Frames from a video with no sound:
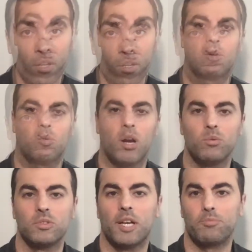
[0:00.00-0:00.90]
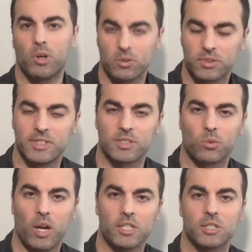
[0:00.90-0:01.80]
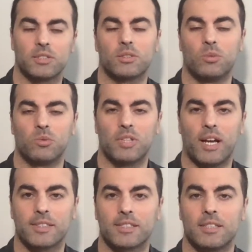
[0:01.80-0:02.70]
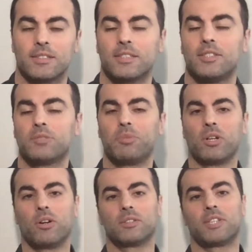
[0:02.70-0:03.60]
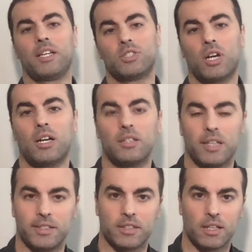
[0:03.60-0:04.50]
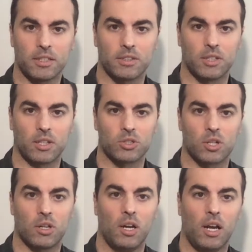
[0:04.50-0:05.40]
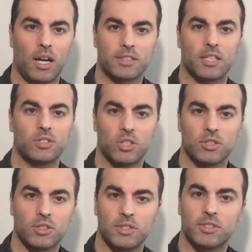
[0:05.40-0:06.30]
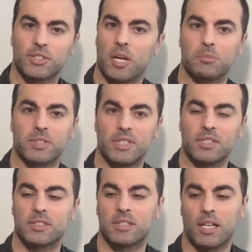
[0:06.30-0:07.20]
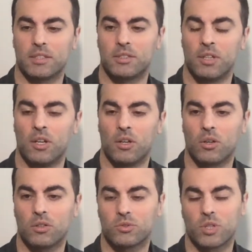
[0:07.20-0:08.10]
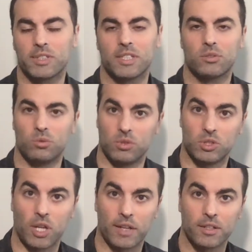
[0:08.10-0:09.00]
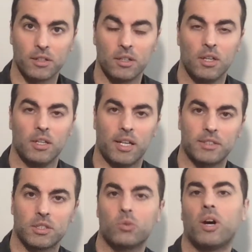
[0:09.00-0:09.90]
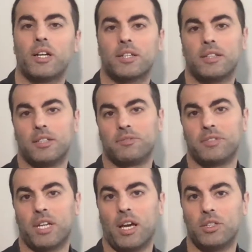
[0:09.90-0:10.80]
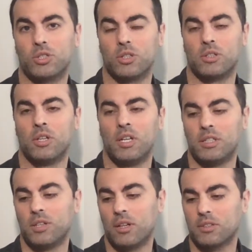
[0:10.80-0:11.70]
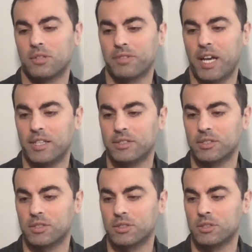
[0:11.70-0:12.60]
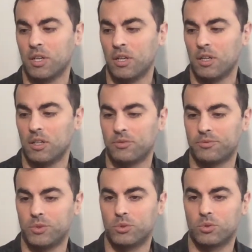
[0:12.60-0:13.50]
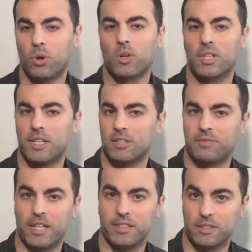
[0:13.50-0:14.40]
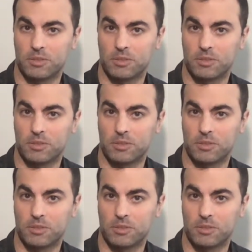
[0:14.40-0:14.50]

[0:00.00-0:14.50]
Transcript: Why would I pose these questions, you would ask? And that is because agile and architecture are suggesting some things that contradict to each other and require clarification. In a lot of cases, if you don't clarify these